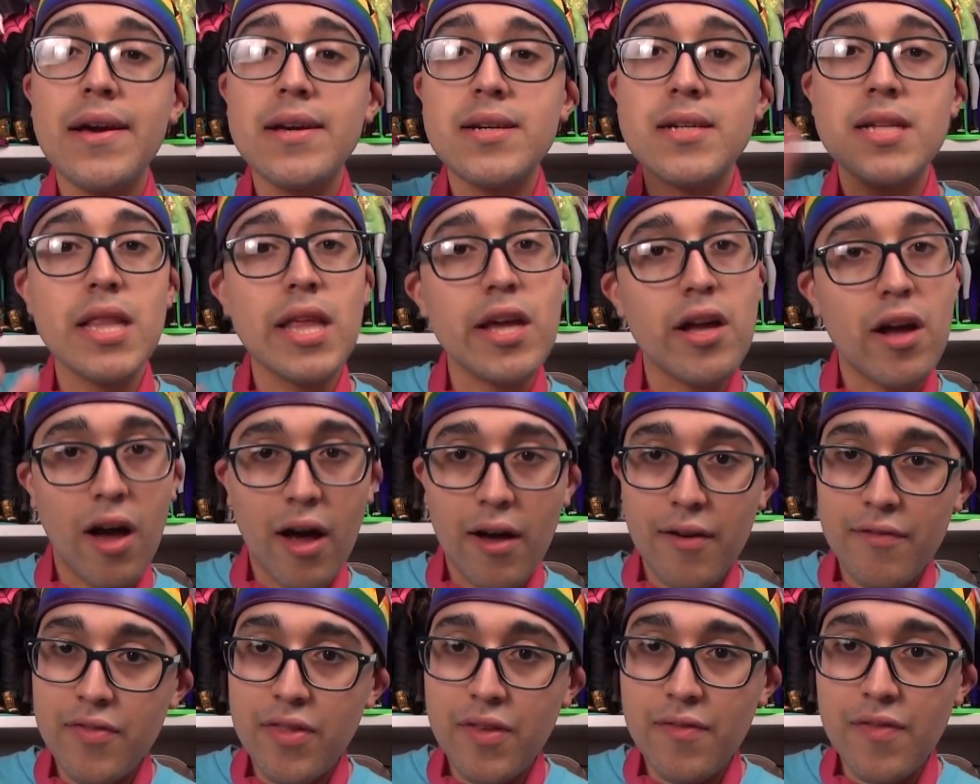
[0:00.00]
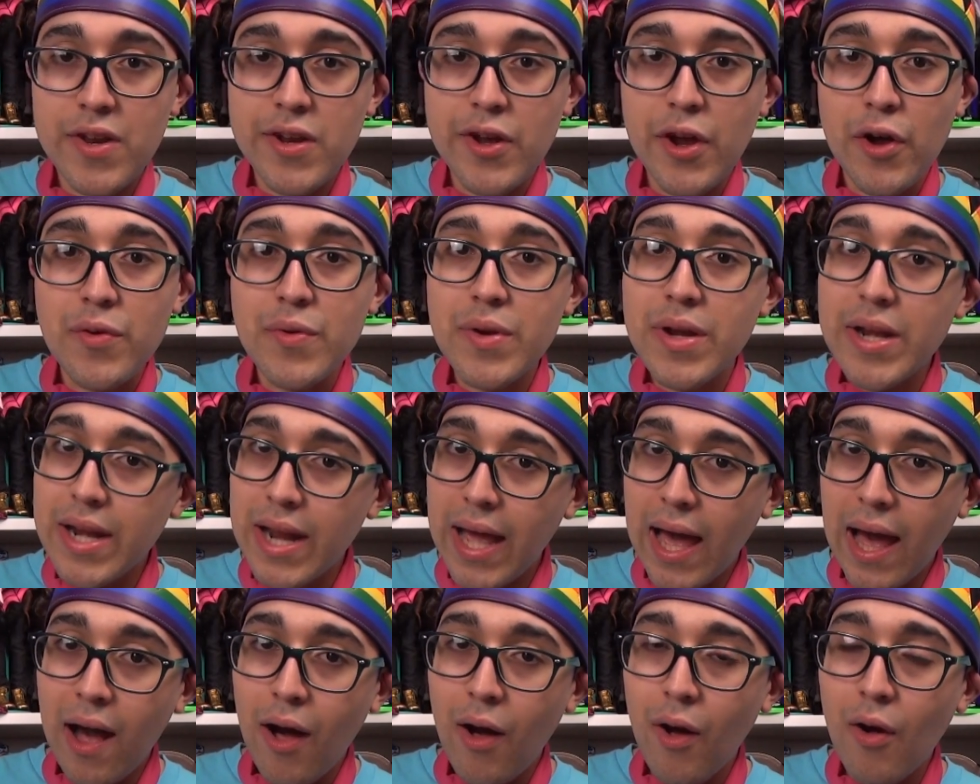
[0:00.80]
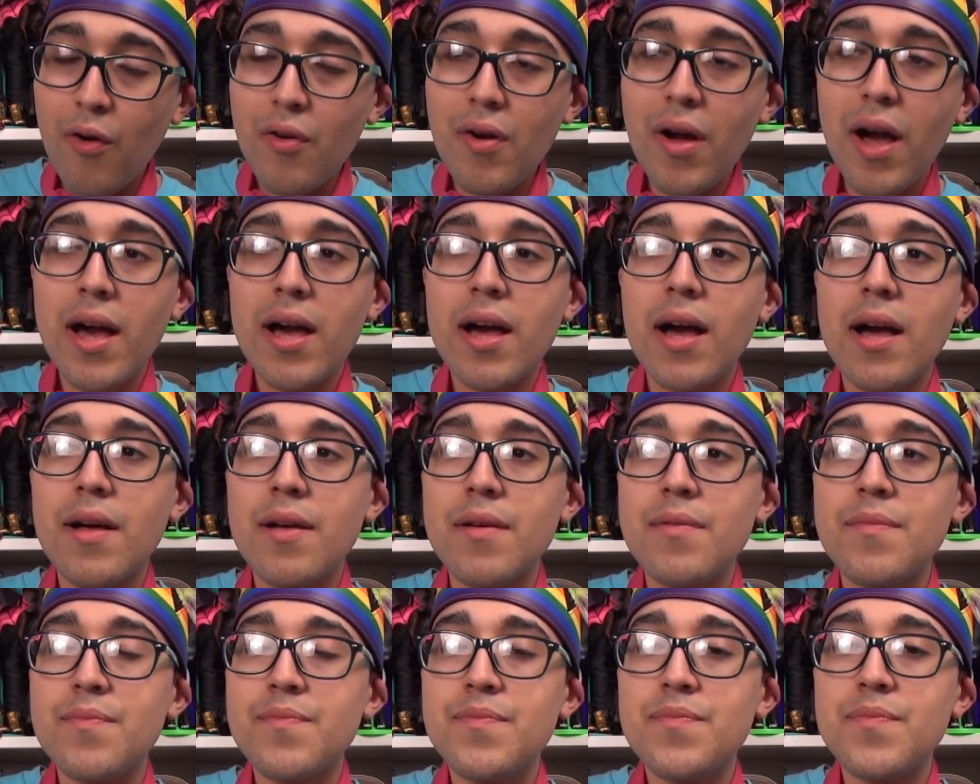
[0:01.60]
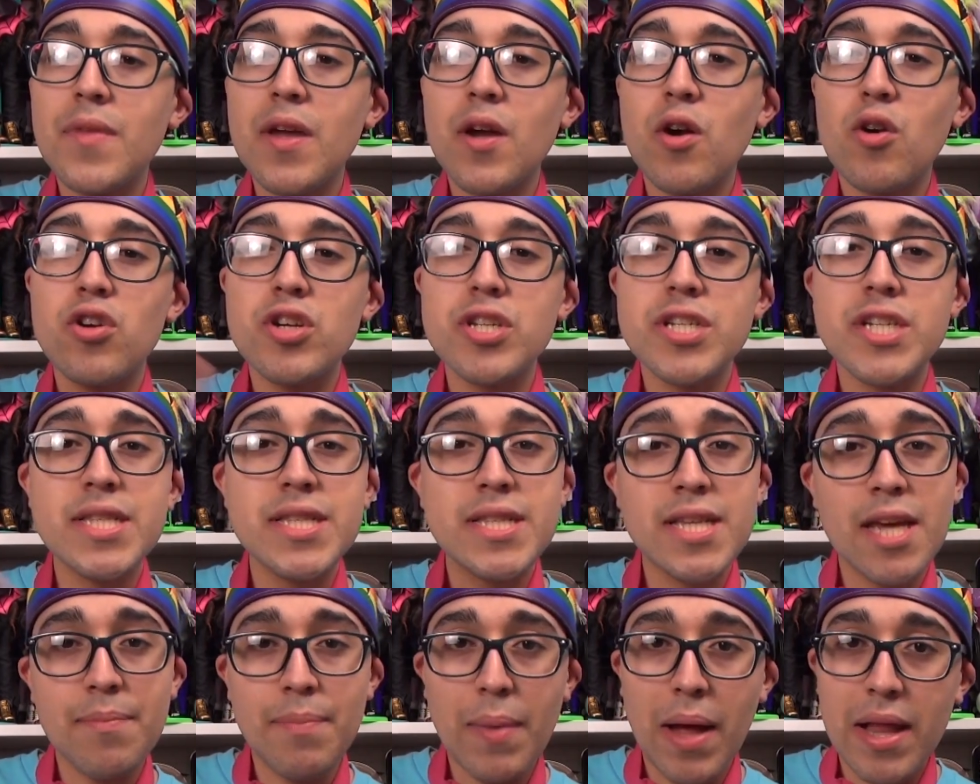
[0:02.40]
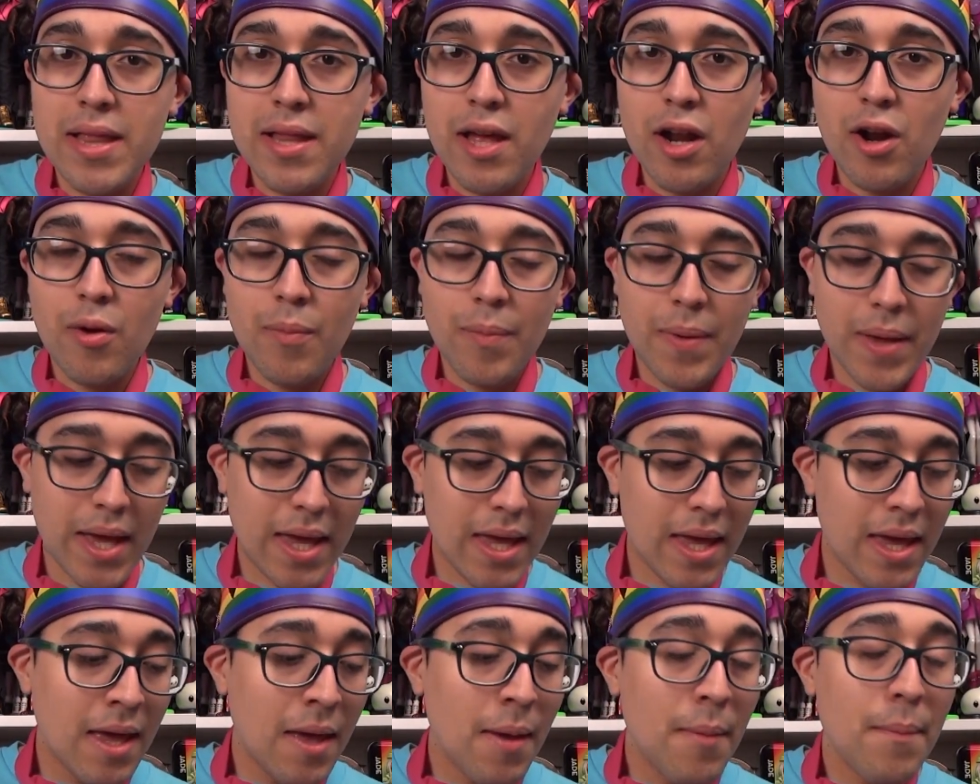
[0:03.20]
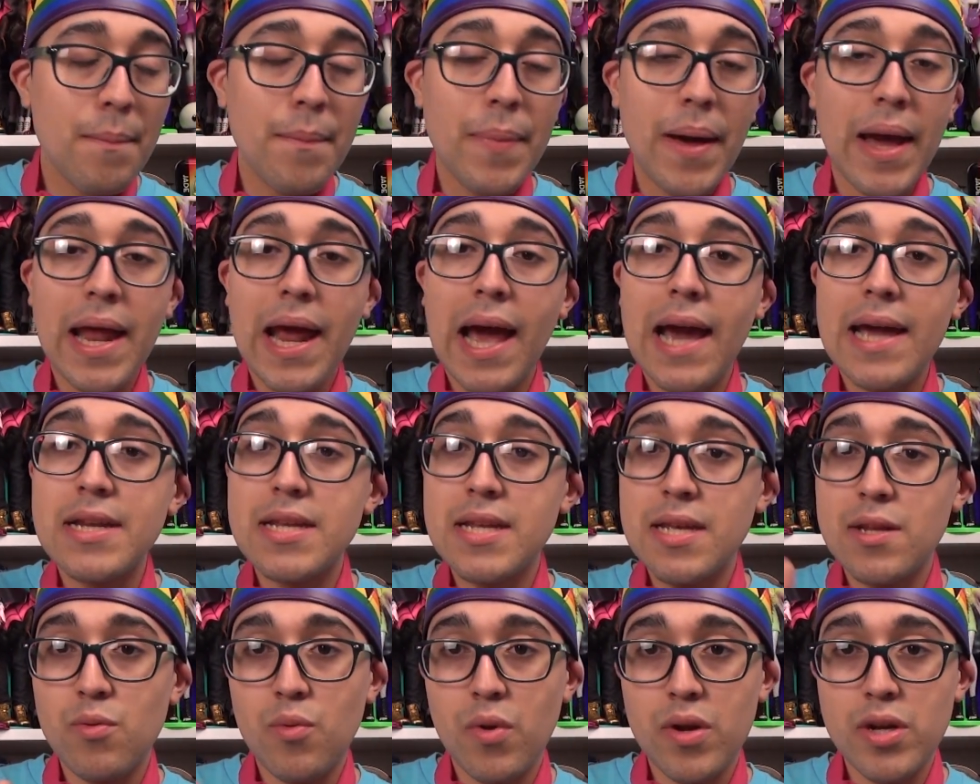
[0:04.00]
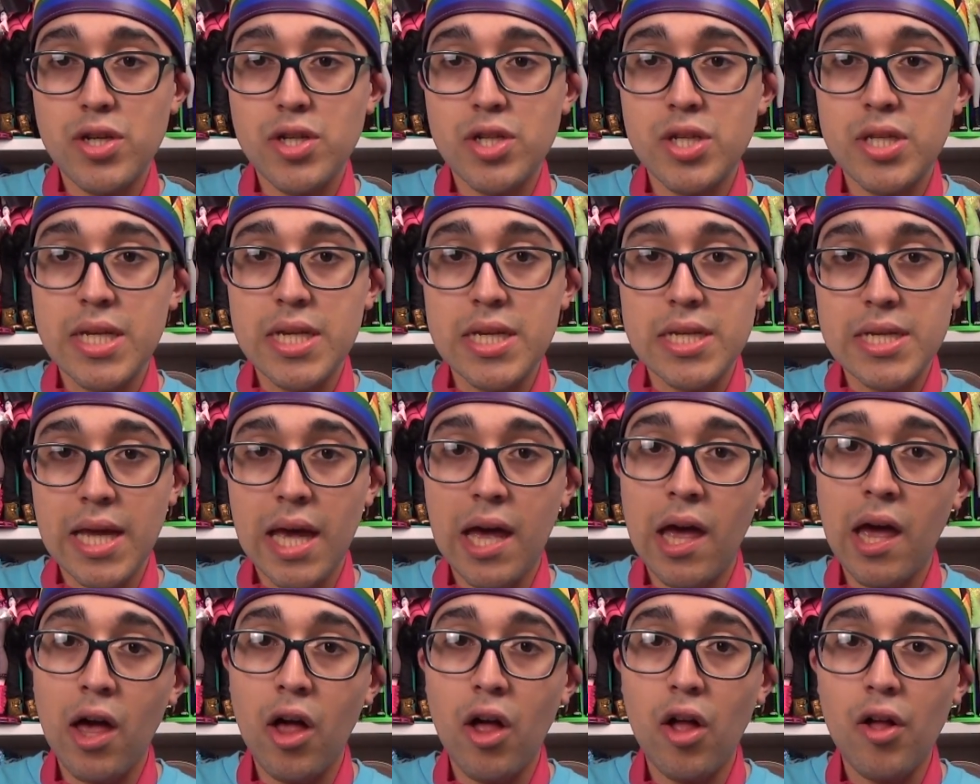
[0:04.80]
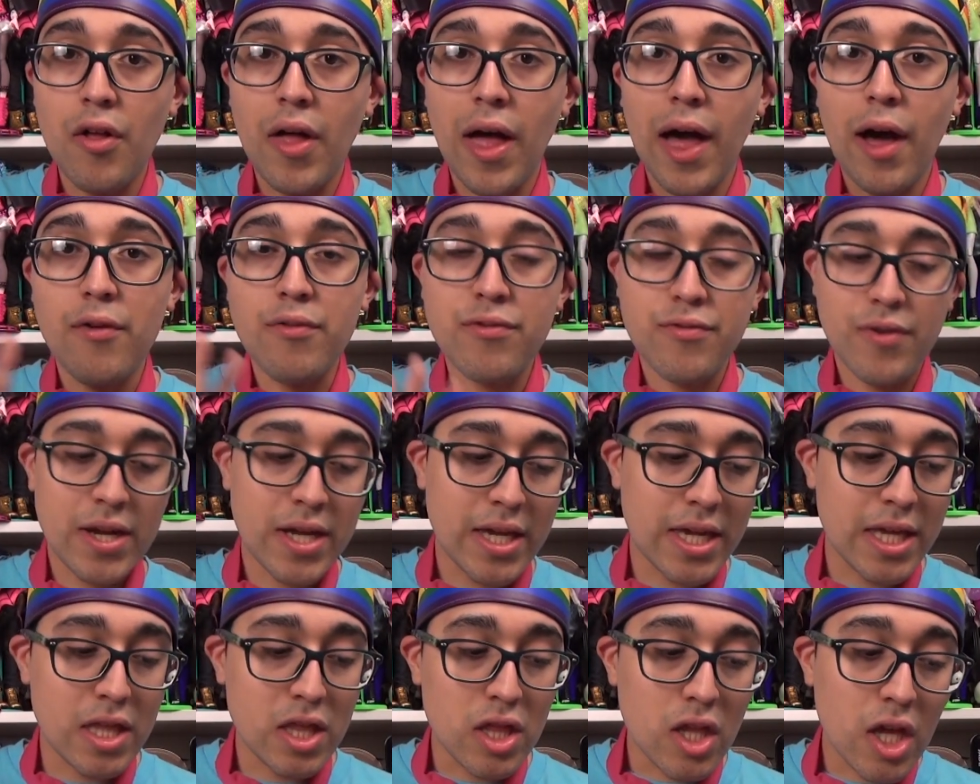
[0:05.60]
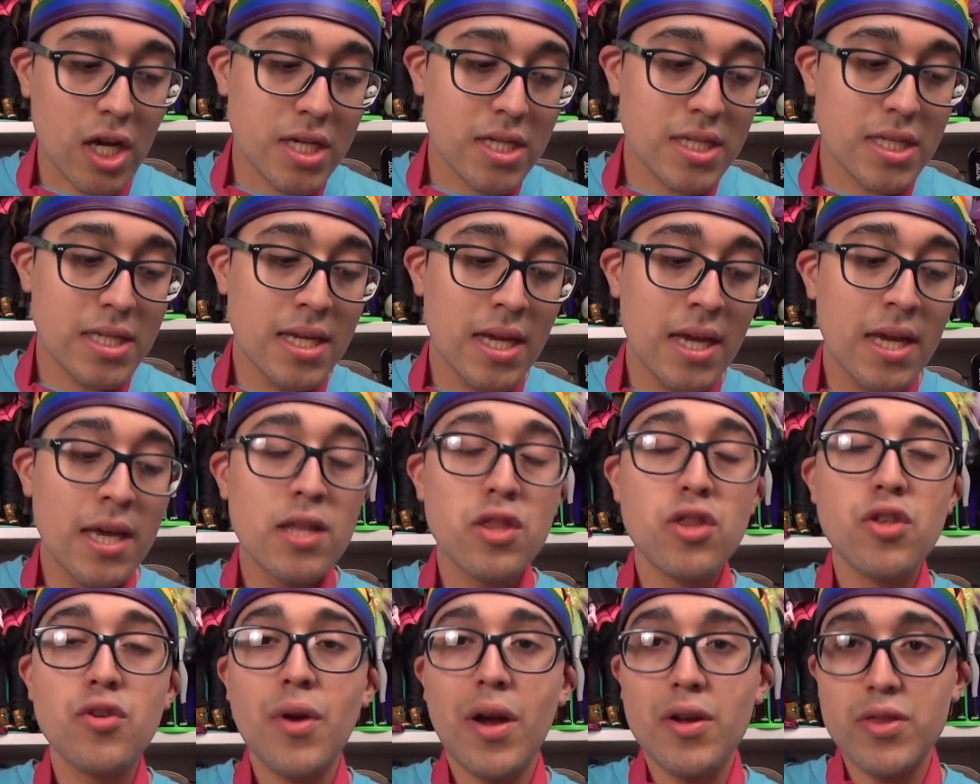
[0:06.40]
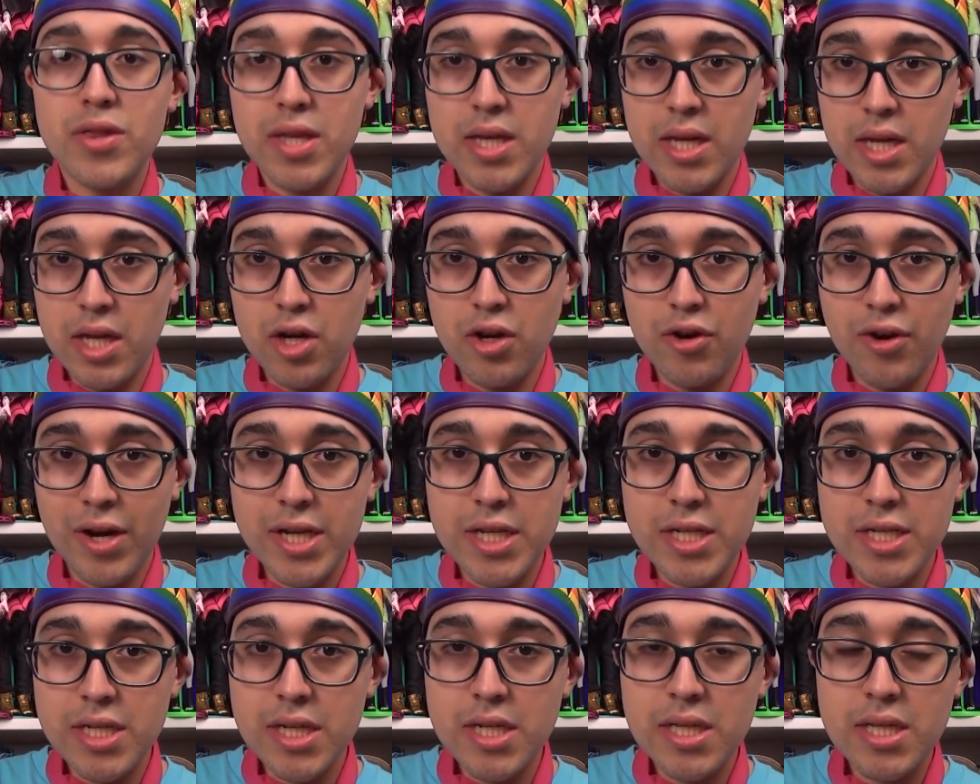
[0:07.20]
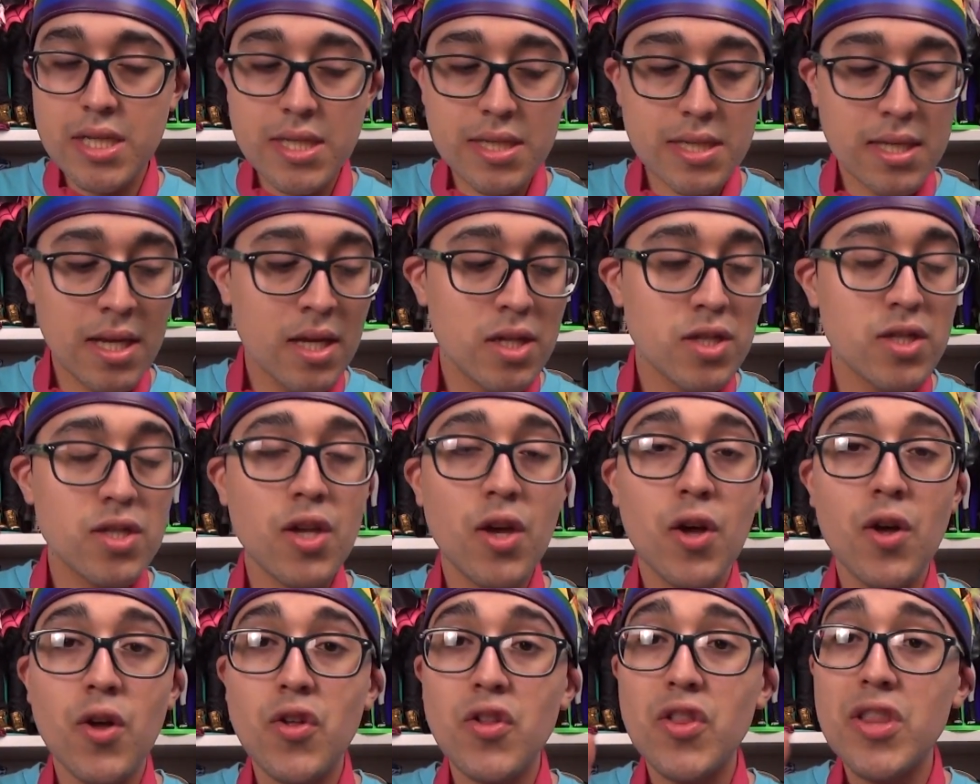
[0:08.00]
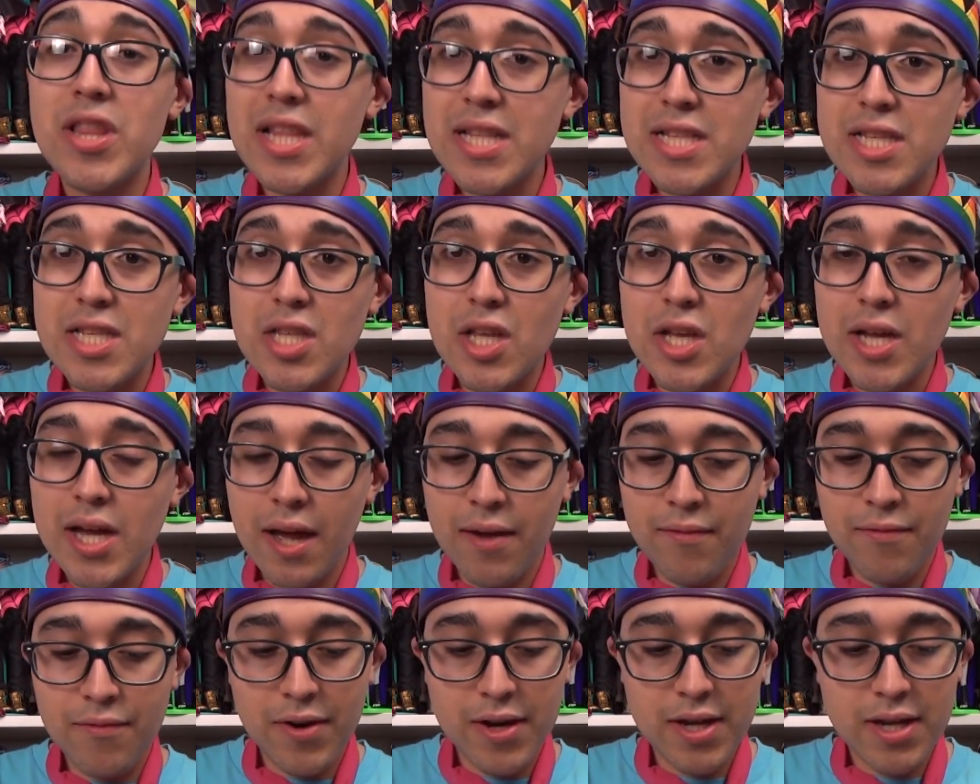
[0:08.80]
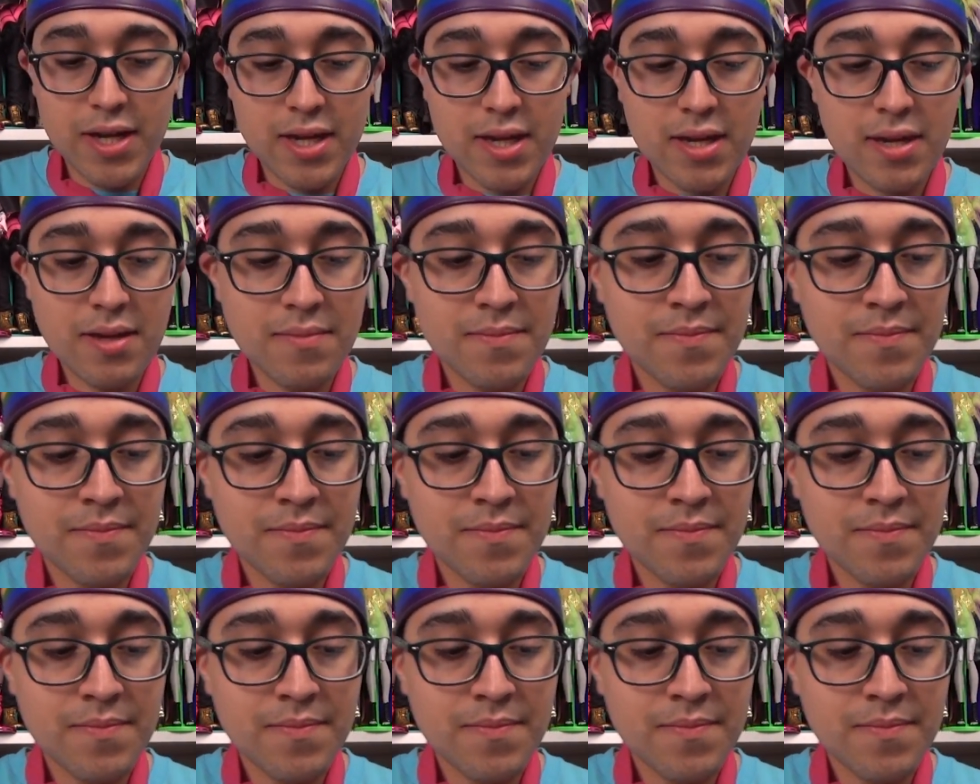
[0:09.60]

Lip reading: click off the video now, or just skip a little bit, but I did want to detail how Frankie looks throughout the iterations. So let's look at Frankie.